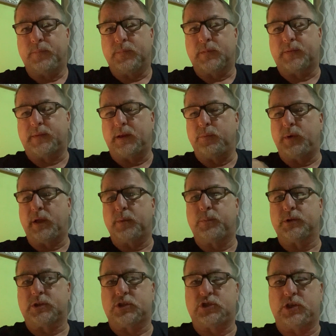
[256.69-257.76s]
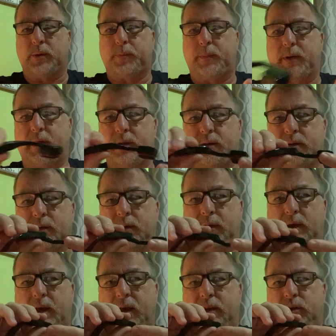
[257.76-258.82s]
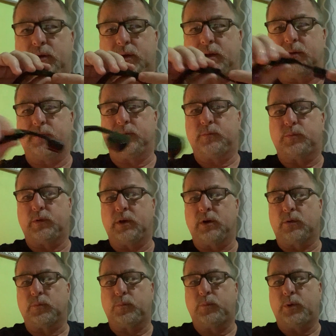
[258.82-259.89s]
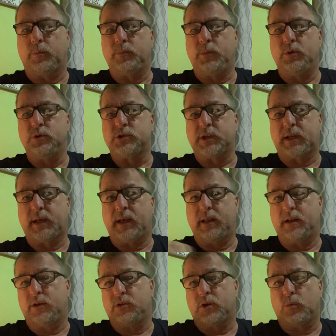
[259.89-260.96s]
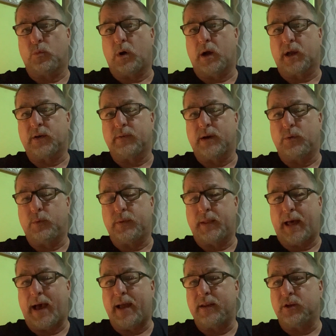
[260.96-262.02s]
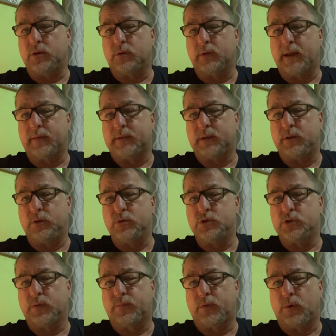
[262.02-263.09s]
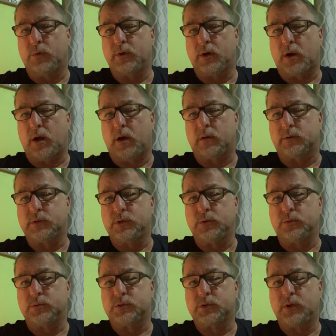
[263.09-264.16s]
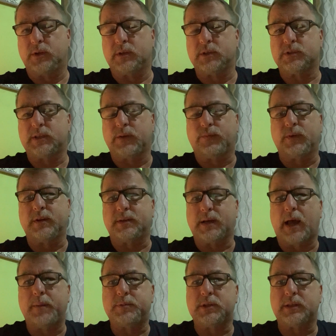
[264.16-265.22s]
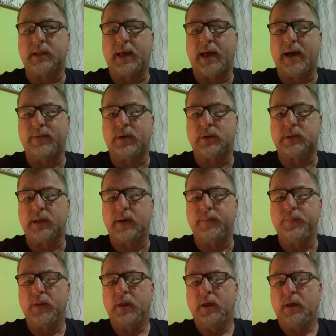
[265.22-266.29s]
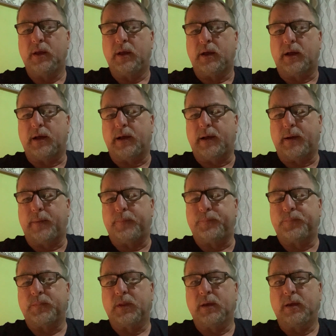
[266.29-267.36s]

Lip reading: the thing where you can put the chip in, and you can put music in, and you can walk around with that. You don't have to use your phone at all too. So there's different types that they have out there. Some